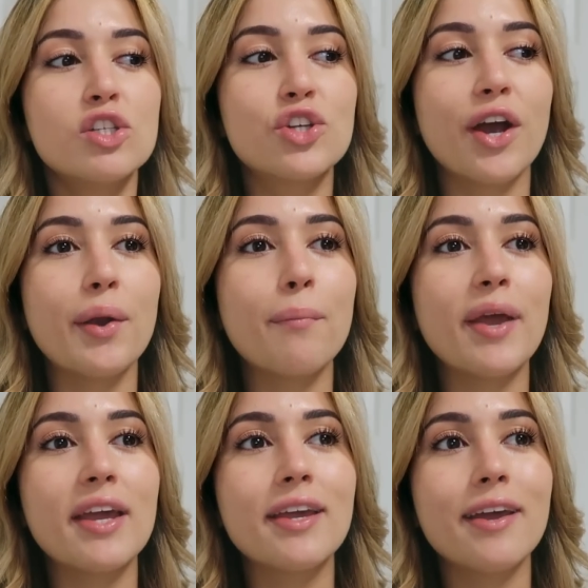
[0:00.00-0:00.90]
try to
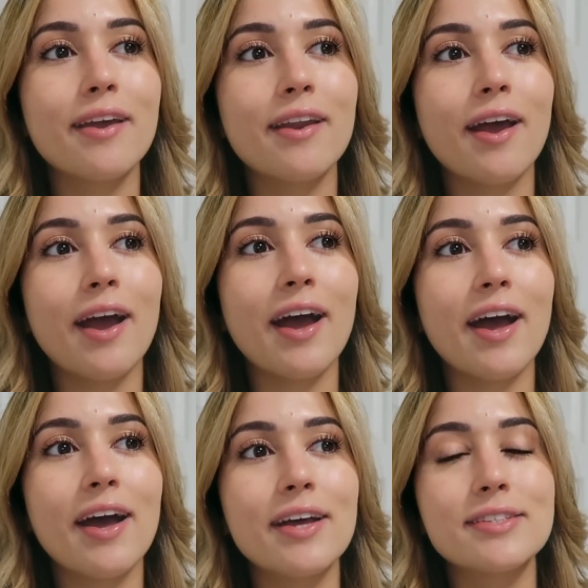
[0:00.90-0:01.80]
make it
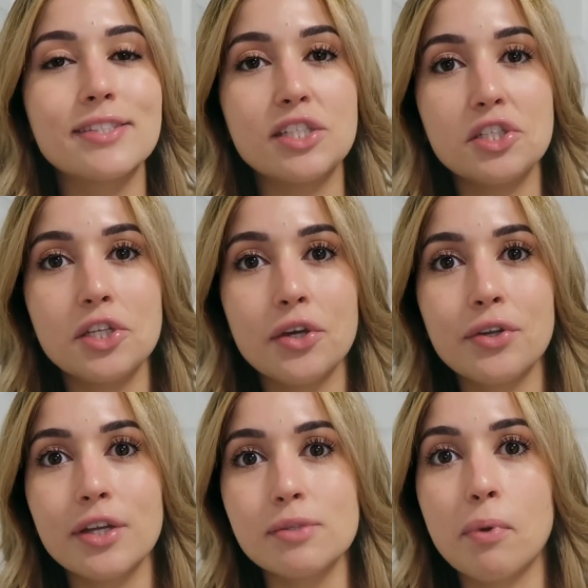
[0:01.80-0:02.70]
as
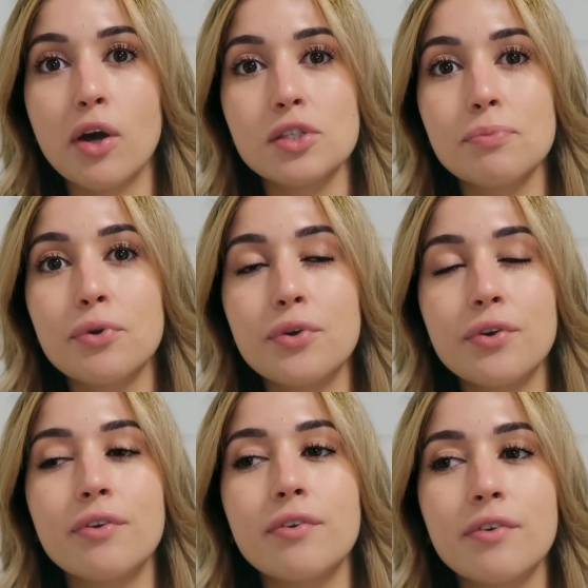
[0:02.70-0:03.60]
detailed as
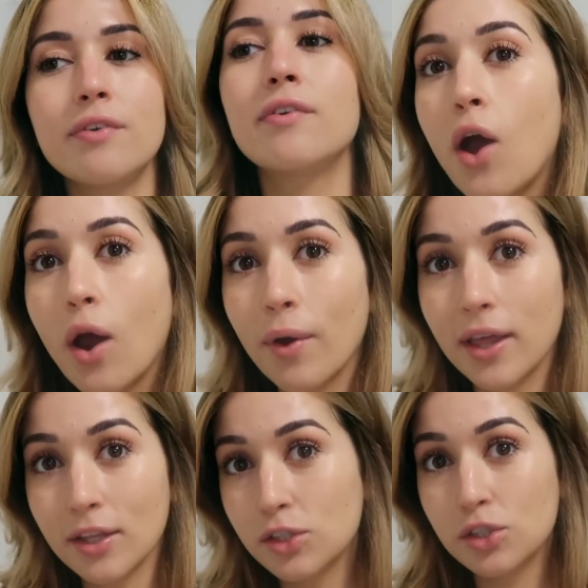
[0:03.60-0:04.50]
possible. All
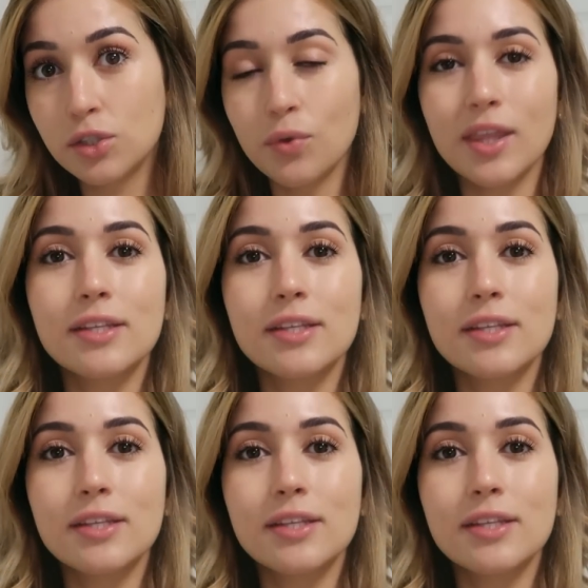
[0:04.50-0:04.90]
right, let's do